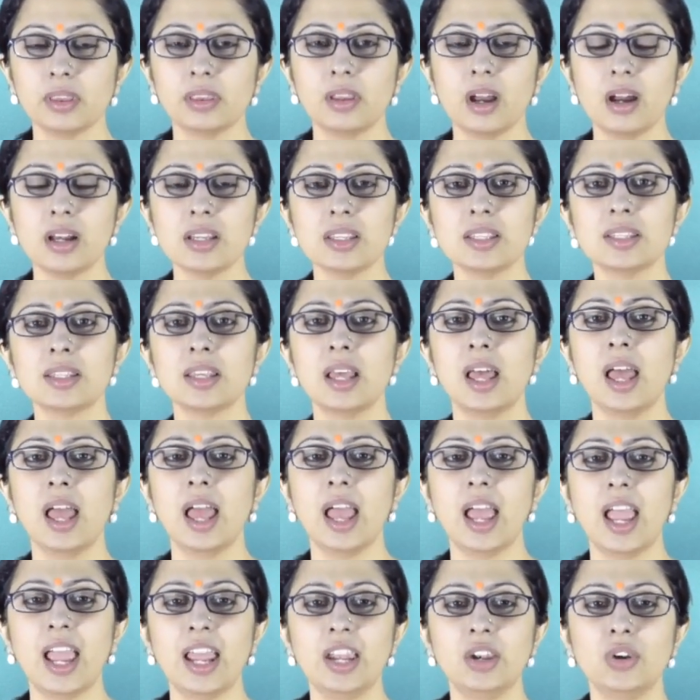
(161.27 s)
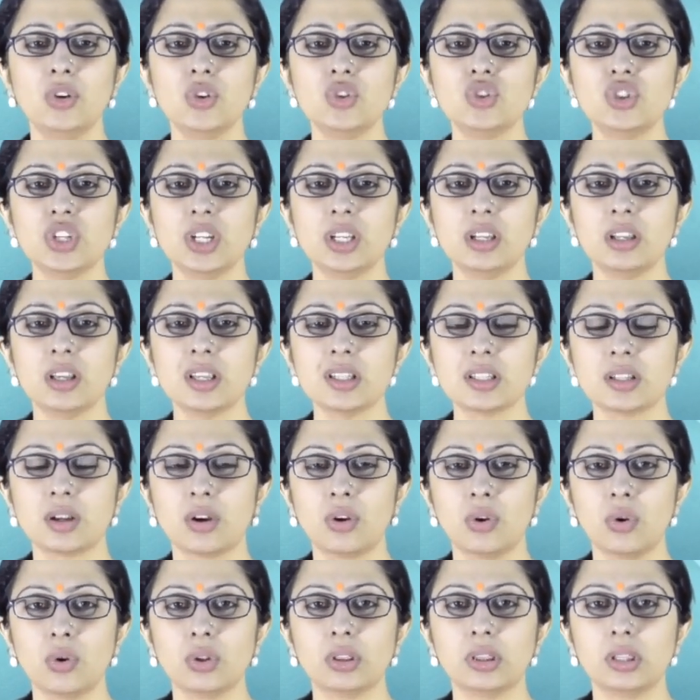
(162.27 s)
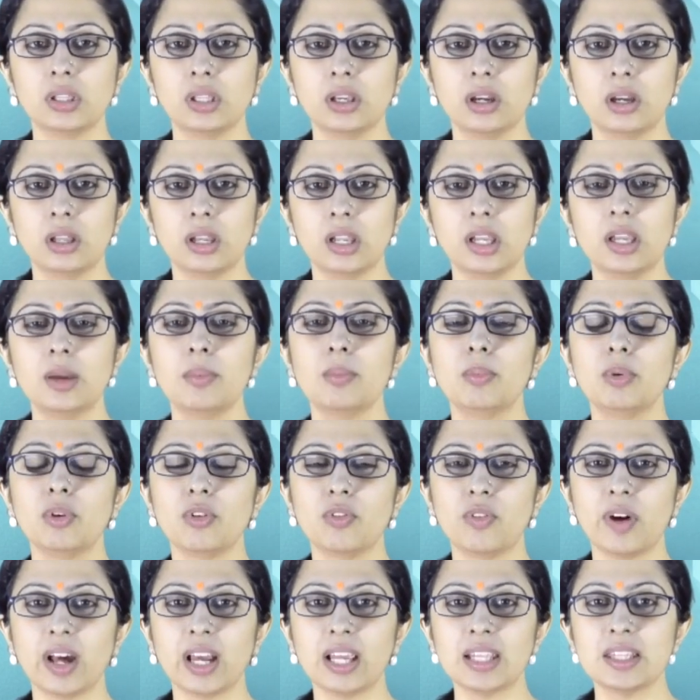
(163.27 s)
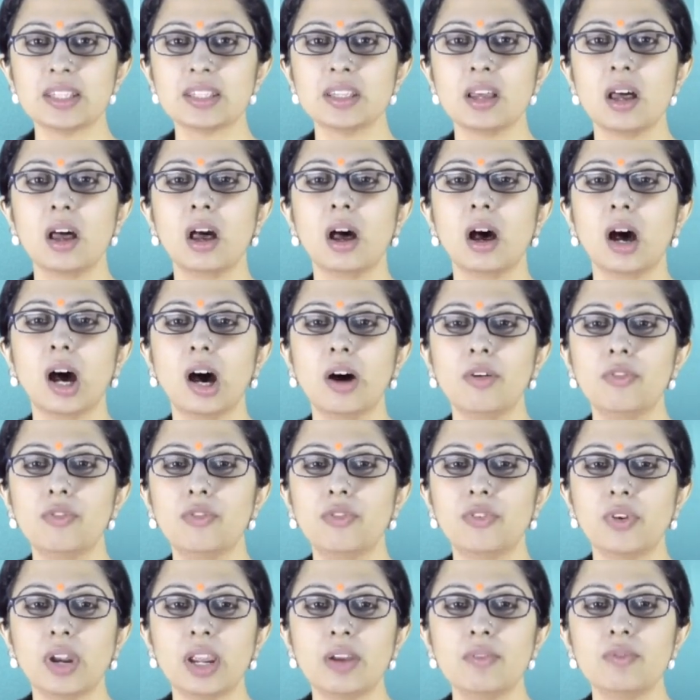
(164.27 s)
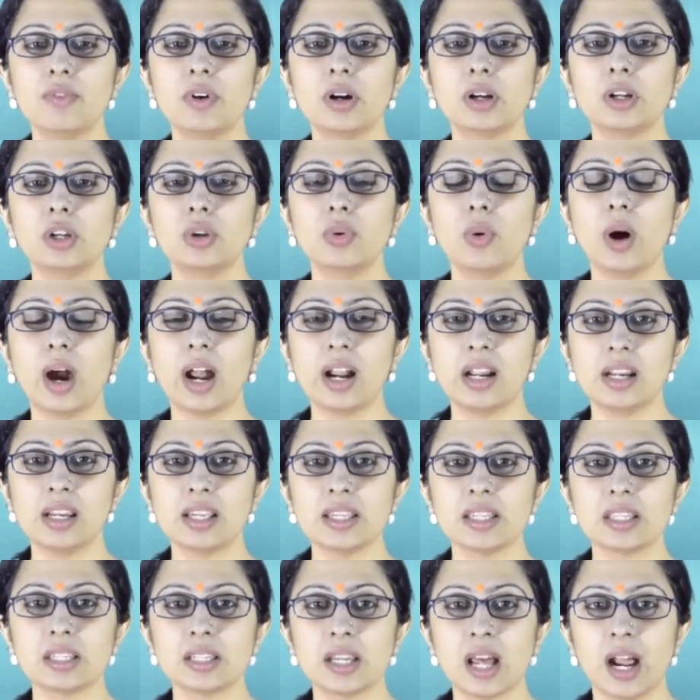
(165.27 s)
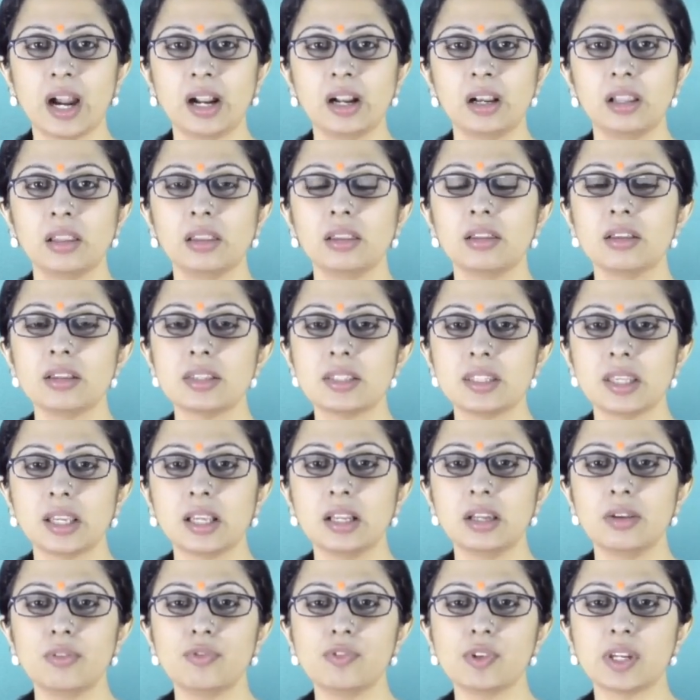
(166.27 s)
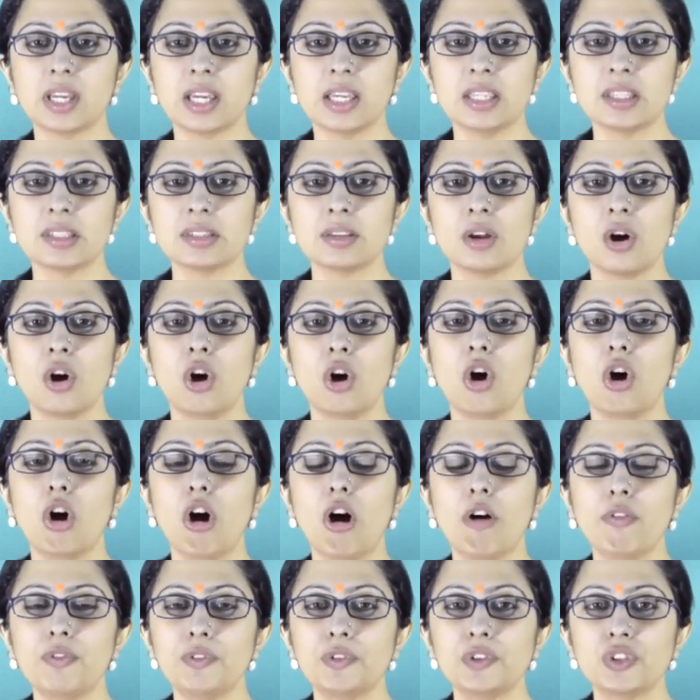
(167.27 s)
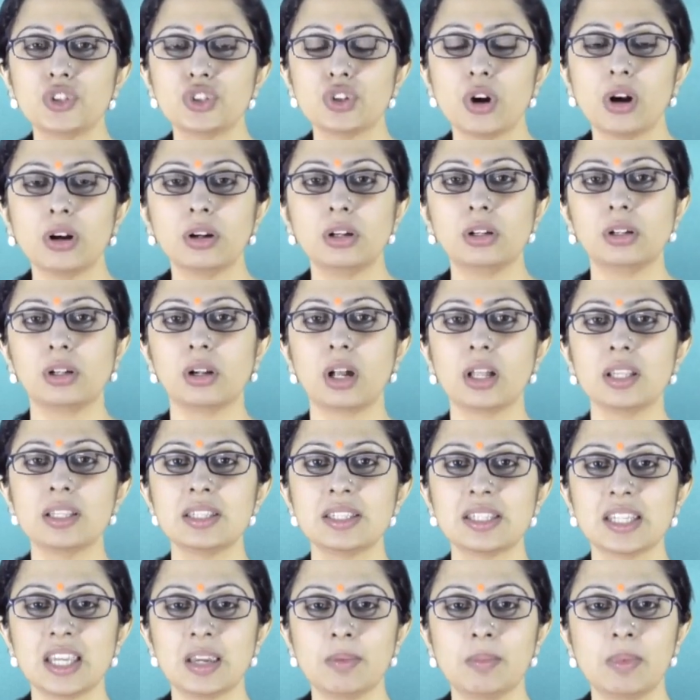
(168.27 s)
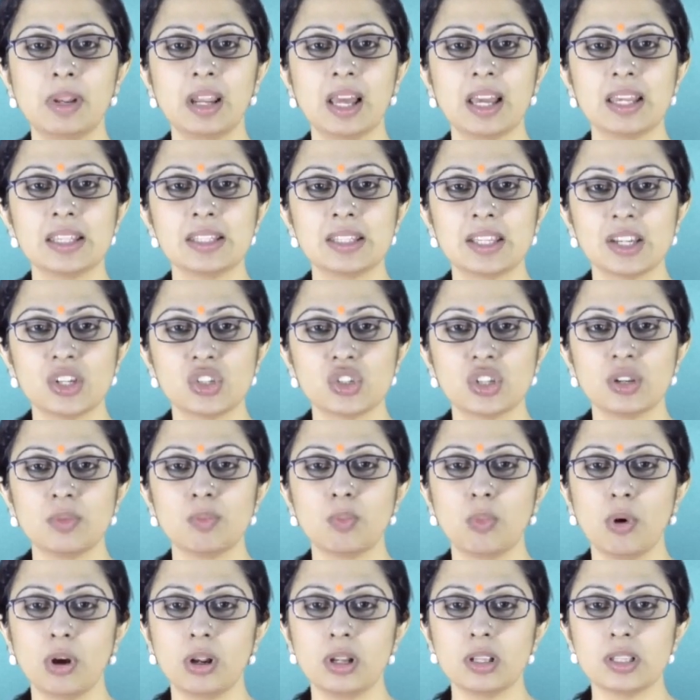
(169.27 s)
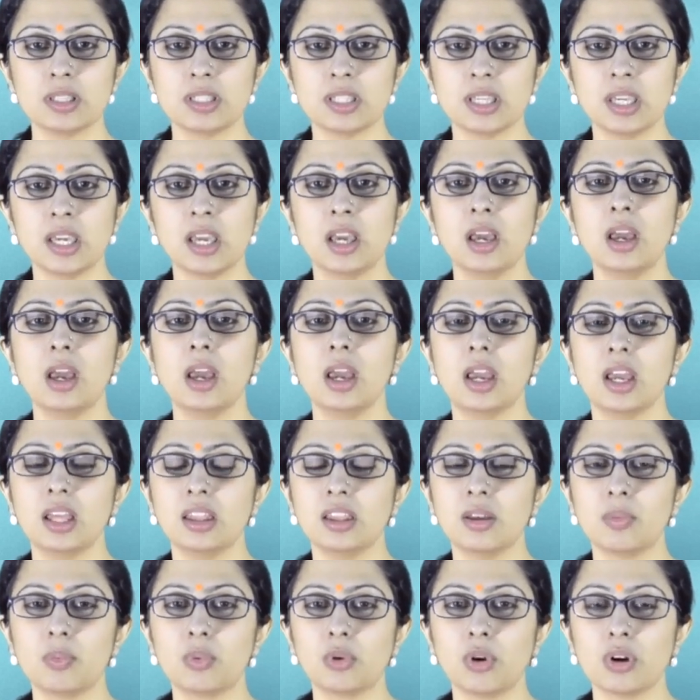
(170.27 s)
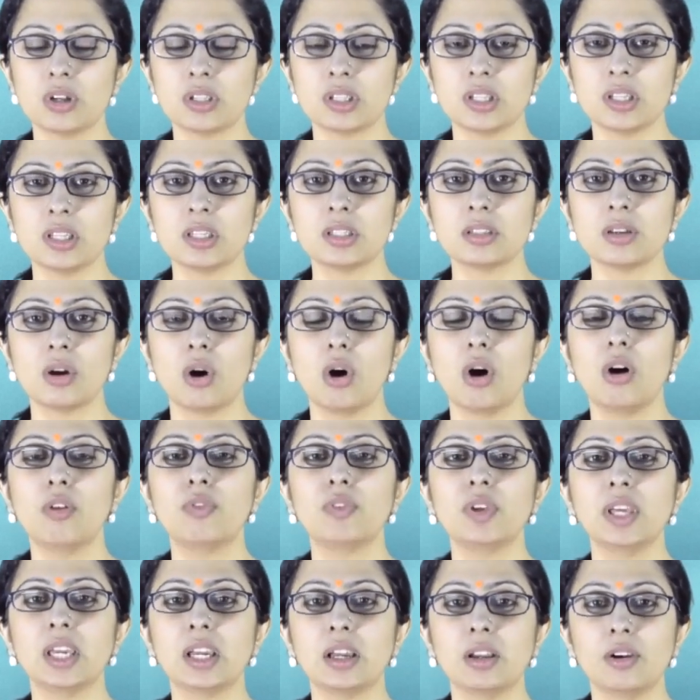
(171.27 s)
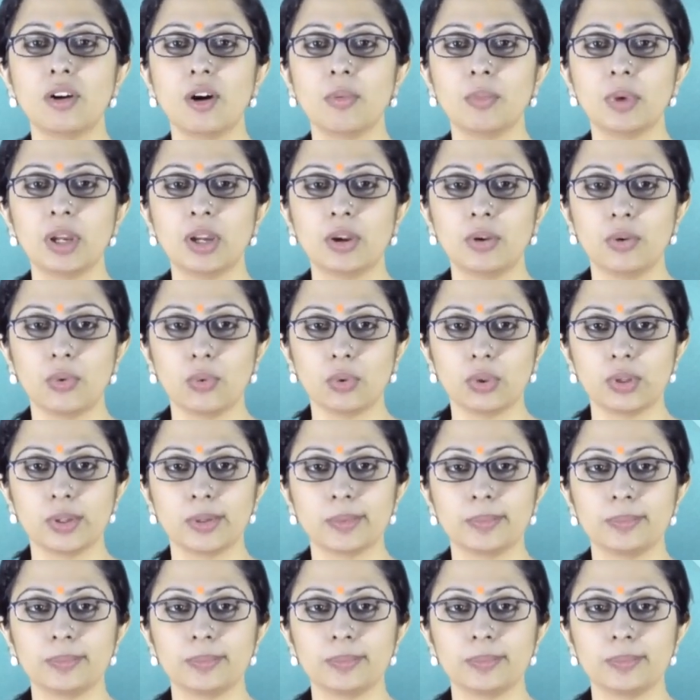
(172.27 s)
Thus, endogenous growth theory provides a framework to understand the significance of short-run stabilization policy in the process of economic growth.